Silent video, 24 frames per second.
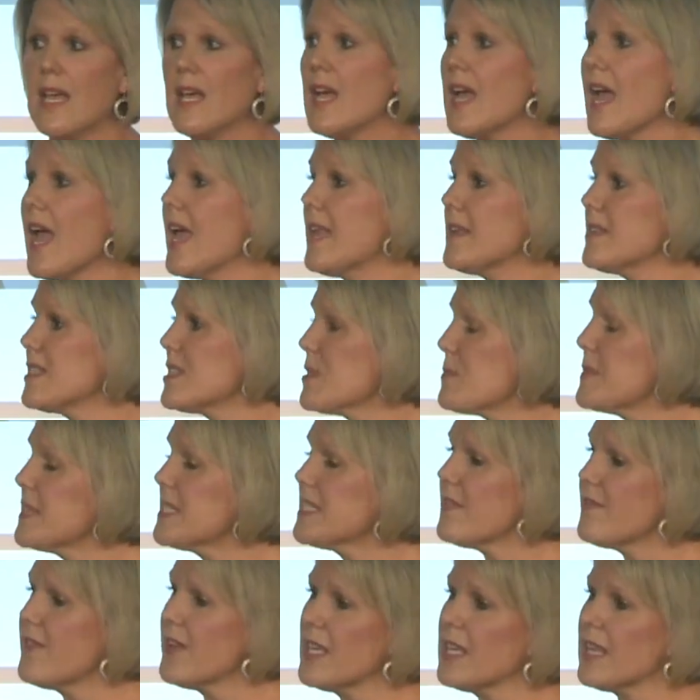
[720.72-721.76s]
and
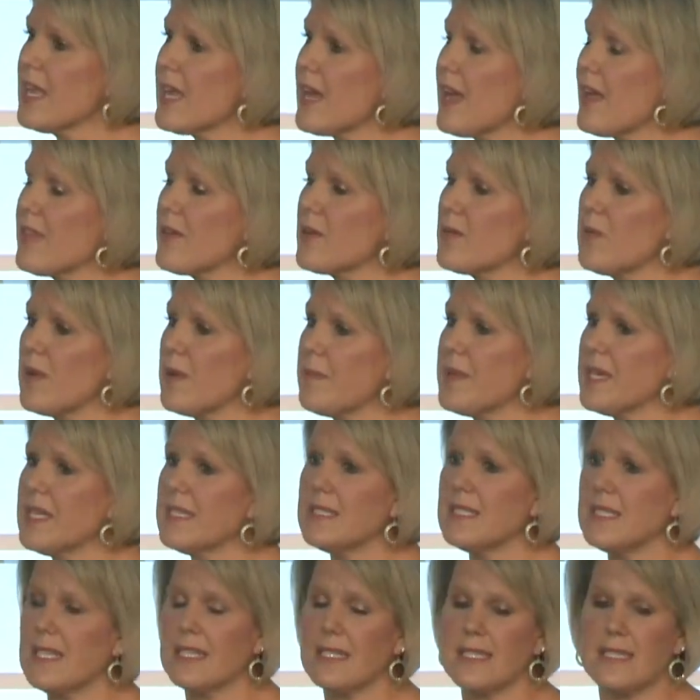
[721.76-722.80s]
specifically other women,
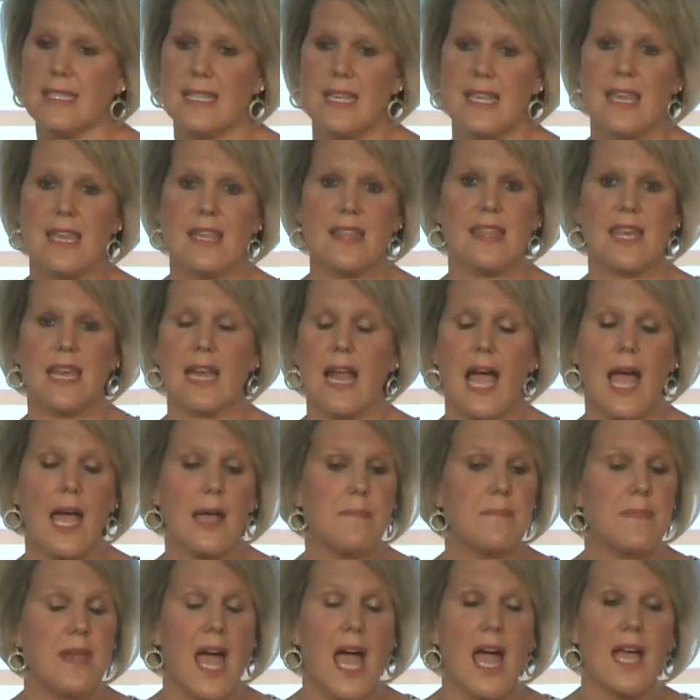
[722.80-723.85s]
to see that
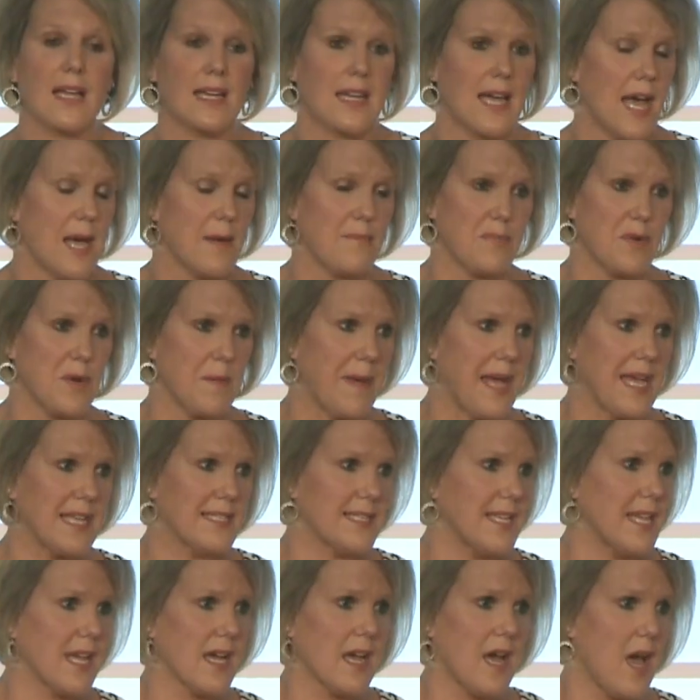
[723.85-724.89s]
I'm not
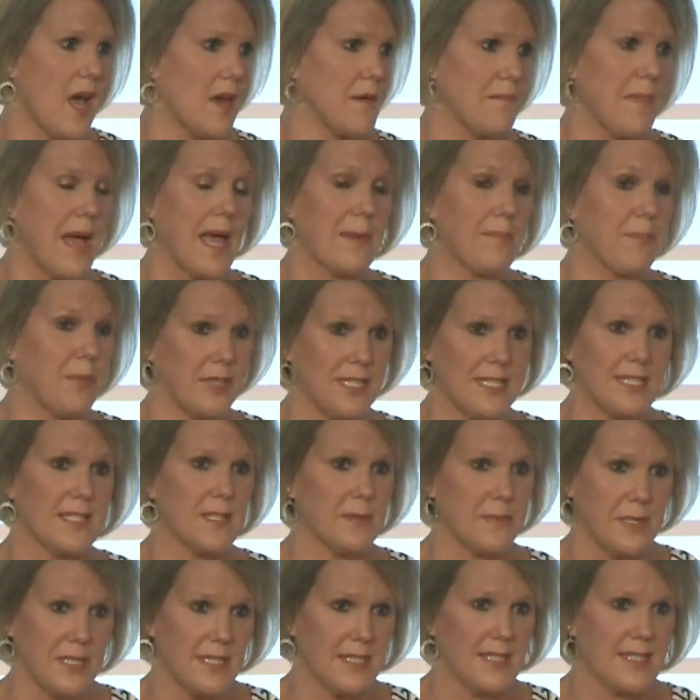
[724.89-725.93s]
compromising on my
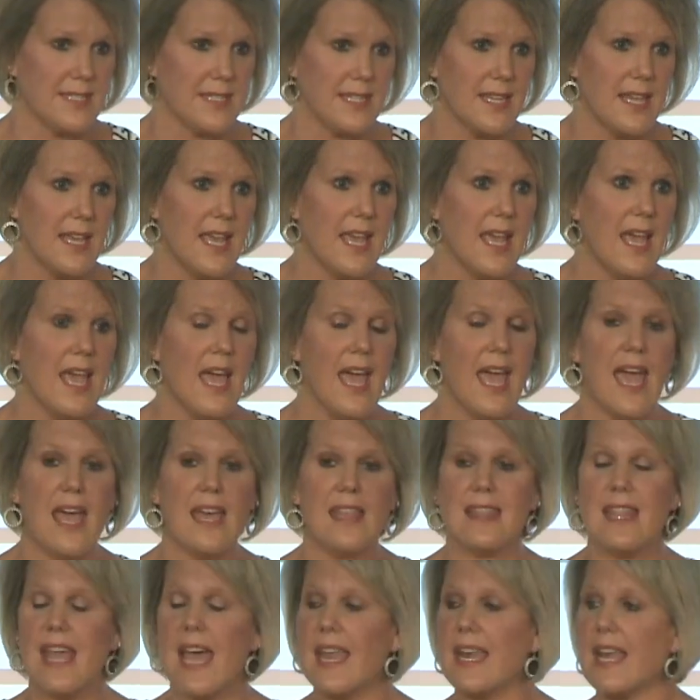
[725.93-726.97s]
principles
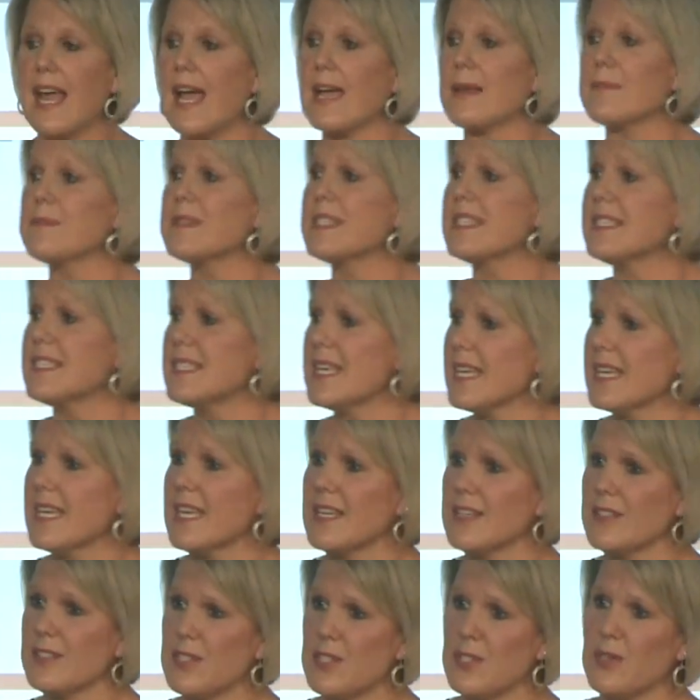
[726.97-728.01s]
and that I'm
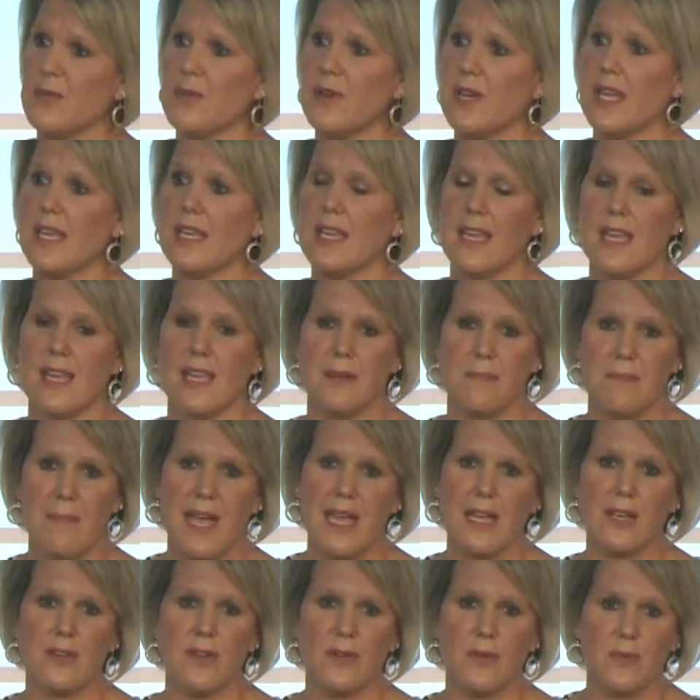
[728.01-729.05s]
sticking to it in
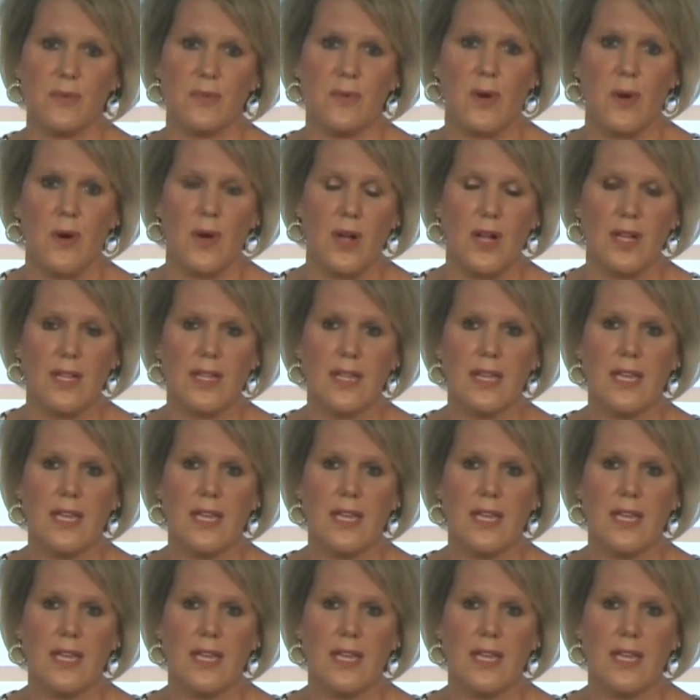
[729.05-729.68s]
my new role.